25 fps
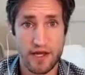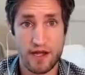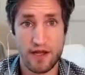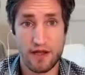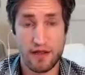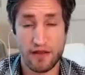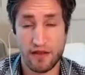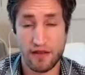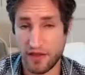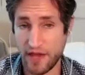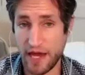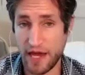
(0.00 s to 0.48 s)

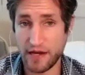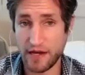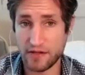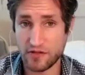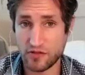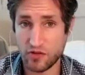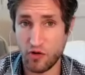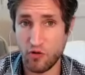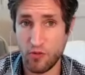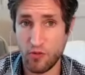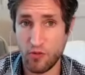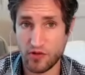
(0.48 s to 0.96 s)
That is
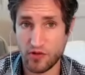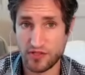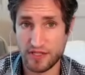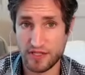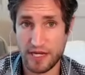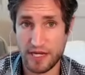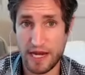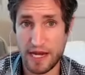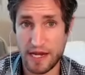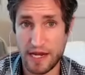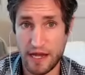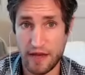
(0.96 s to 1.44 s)
almost
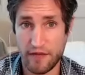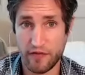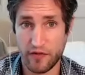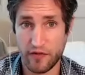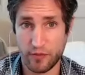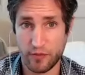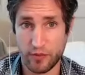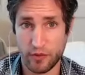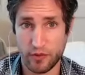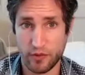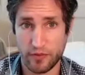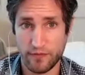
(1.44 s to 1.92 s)

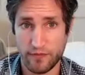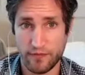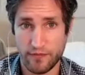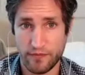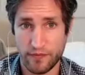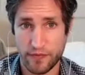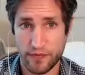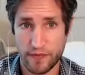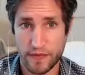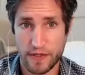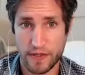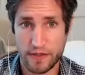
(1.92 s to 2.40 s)
inevitable.
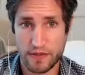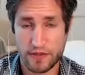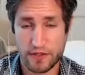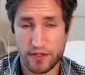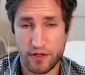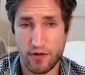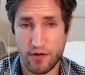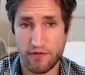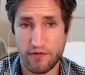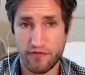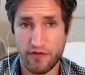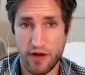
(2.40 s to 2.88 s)
So
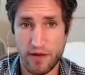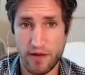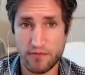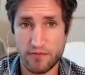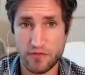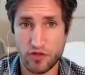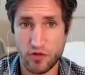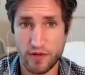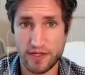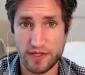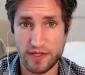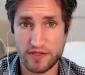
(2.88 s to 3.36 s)
if I'm
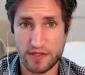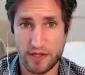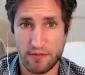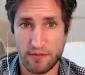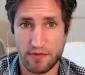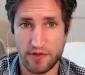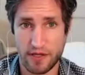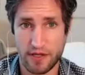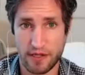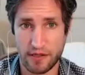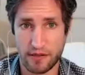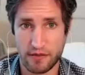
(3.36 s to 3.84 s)
doing
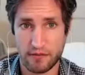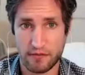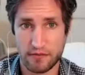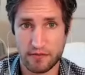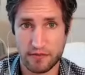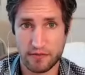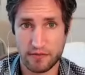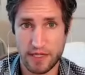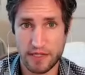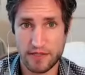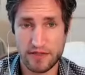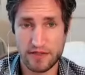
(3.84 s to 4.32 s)
something,
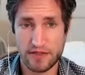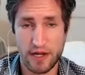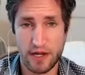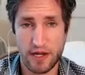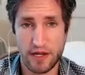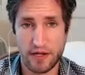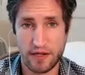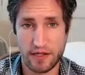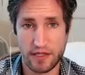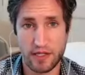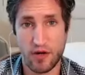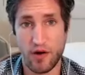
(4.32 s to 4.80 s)
let's
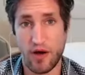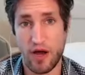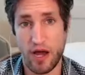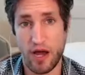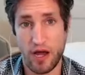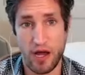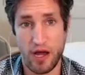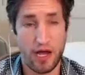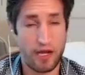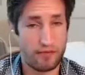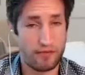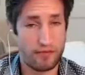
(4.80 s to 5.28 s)
say,
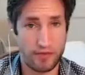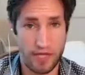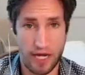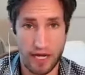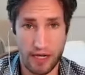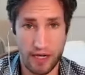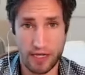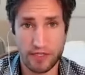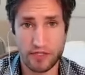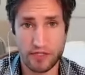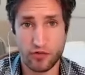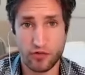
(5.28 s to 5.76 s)
I
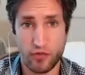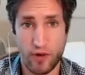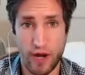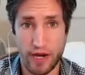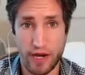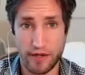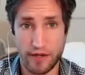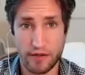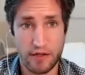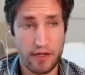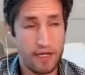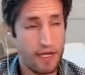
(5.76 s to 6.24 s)
like to
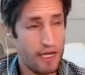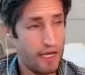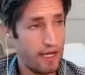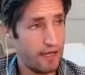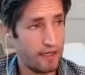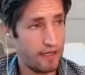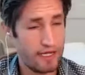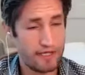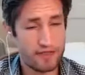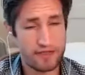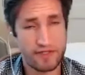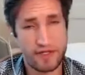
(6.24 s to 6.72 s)
run.
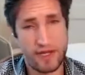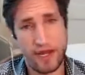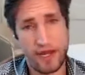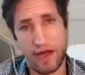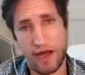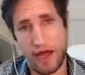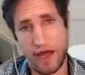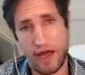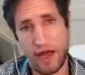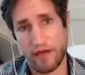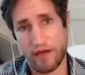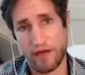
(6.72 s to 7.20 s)
Let's say I
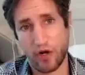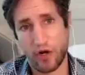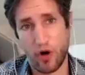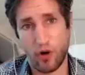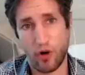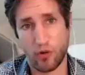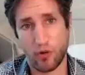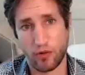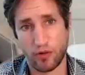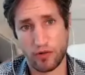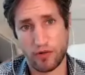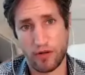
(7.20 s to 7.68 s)
have a
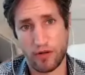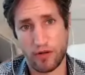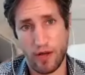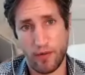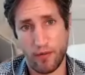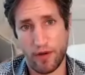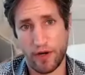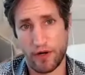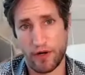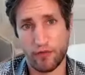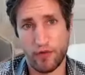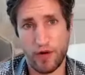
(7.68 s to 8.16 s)
goal. I
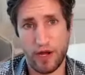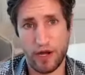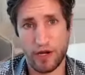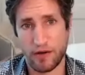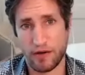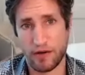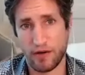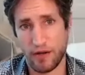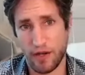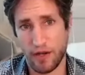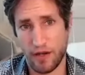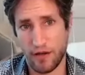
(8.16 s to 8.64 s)
want to
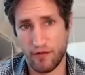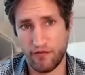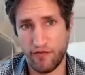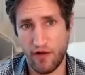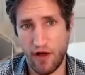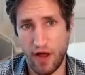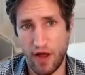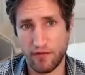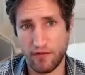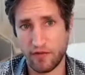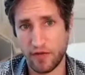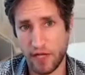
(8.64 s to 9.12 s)
run a
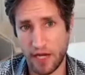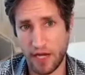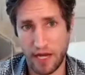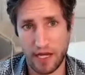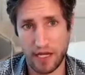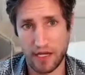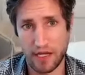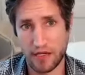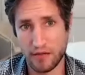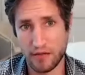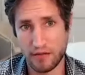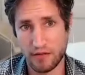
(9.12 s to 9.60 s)

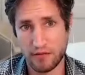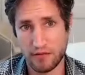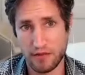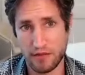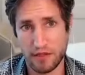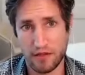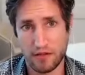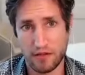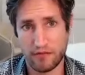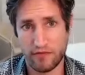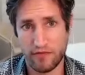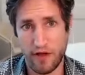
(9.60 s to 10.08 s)
5K,
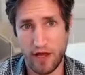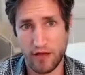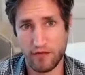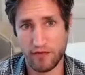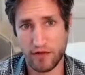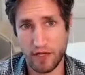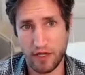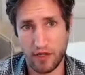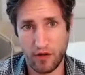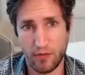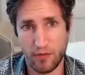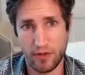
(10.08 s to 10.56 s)

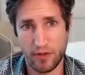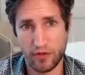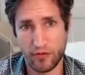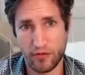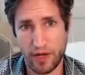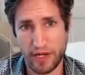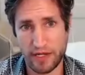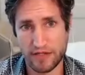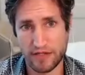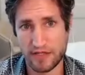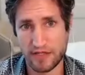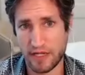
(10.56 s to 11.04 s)
5-kilometer
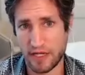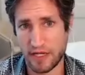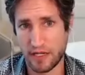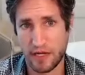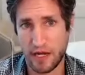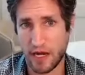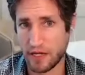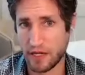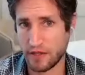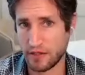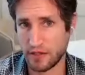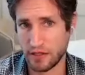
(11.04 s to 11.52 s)
race in
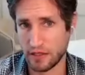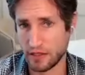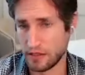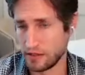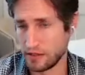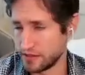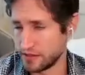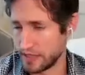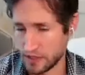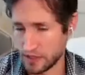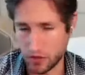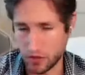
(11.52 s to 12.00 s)
under,
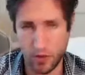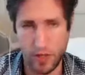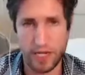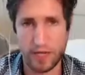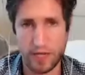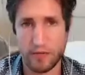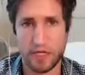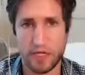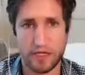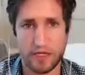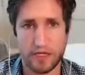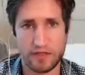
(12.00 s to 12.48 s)
say, 20
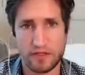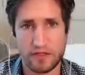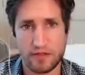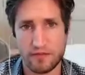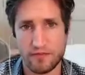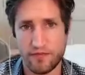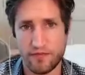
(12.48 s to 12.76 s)
minutes.